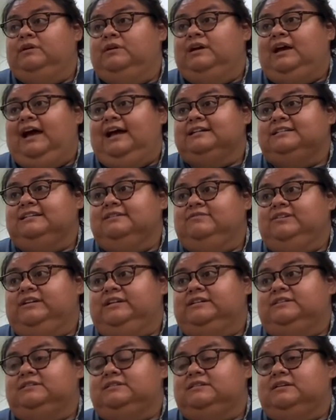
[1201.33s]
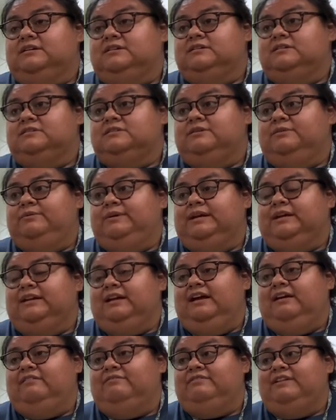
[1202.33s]
activities, so we can
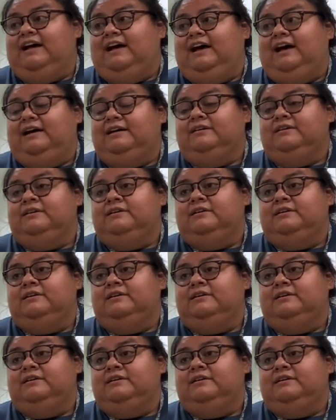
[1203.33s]
have that.